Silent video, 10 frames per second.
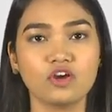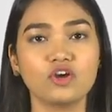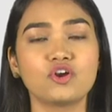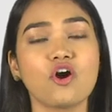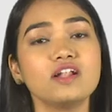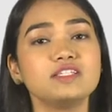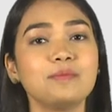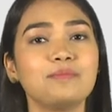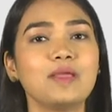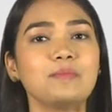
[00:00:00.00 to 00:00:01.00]
Royalty
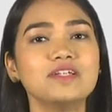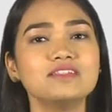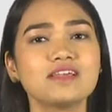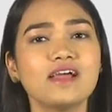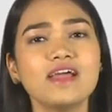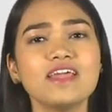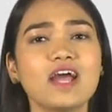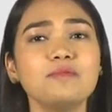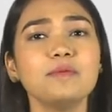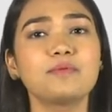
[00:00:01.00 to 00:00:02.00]
payments
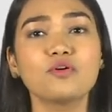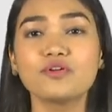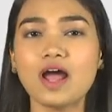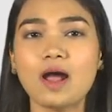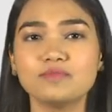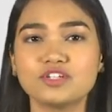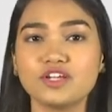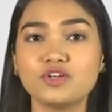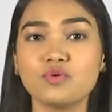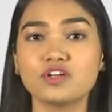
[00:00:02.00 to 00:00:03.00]
can be programmed
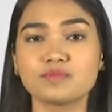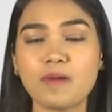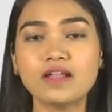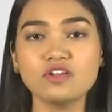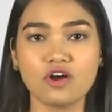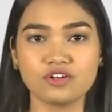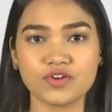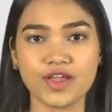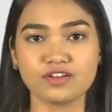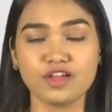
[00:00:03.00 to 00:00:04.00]
into a smart
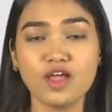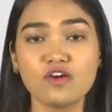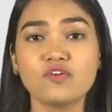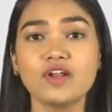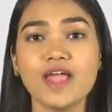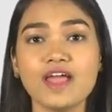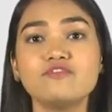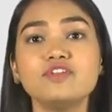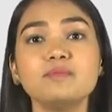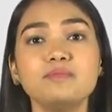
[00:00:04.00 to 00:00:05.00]
contract for
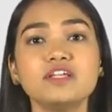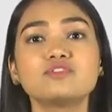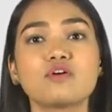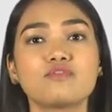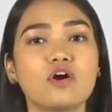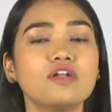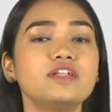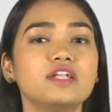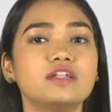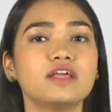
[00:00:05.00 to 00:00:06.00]
every piece of
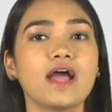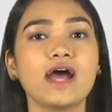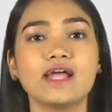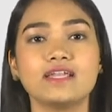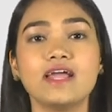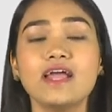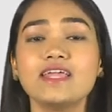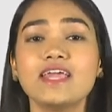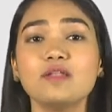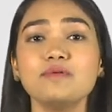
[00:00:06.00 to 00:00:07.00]
content and
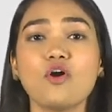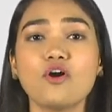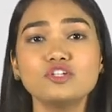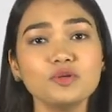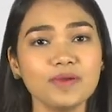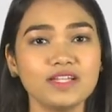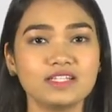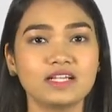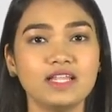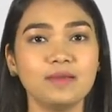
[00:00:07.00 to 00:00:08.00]
can be
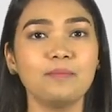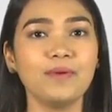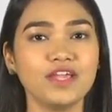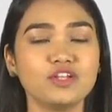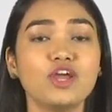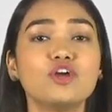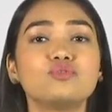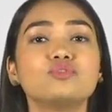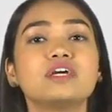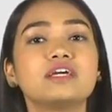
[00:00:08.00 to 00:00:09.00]
automatically paid
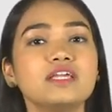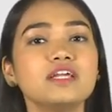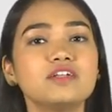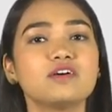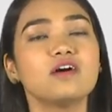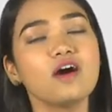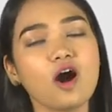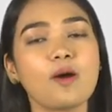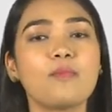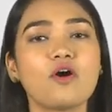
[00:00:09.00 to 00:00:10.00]
to the creator
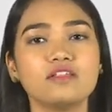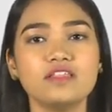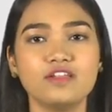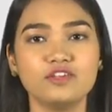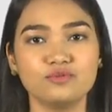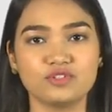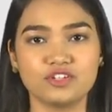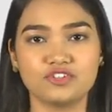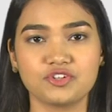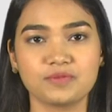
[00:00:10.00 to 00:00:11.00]
upon their
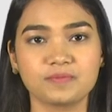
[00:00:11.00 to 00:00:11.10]
usage.